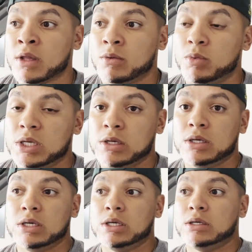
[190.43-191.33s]

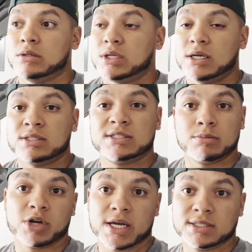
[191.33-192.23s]
we the
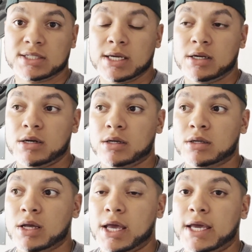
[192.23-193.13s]
simrad stayed
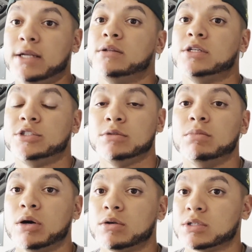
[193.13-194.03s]
on and the two
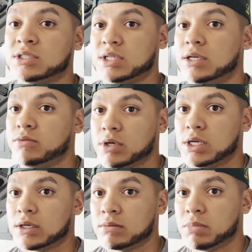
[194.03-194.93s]
motors stayed
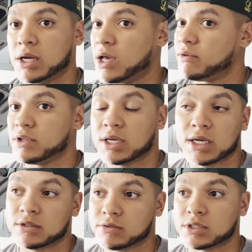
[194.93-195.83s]
running but everything
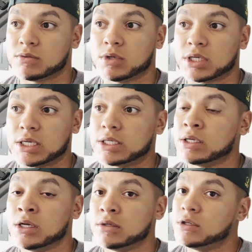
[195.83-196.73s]
else wasn't working
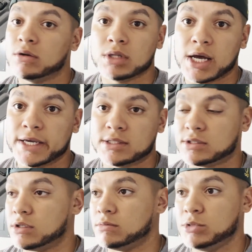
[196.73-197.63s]
no lights
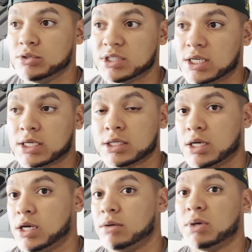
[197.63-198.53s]
no music
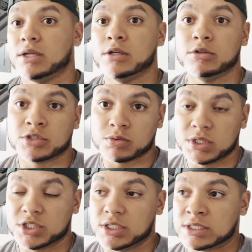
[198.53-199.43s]
um, and no
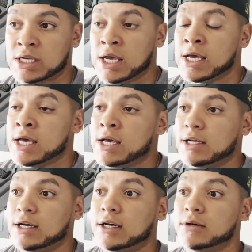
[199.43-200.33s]
switches
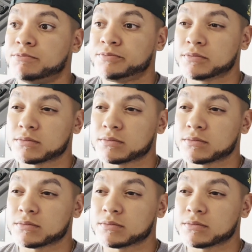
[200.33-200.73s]
um,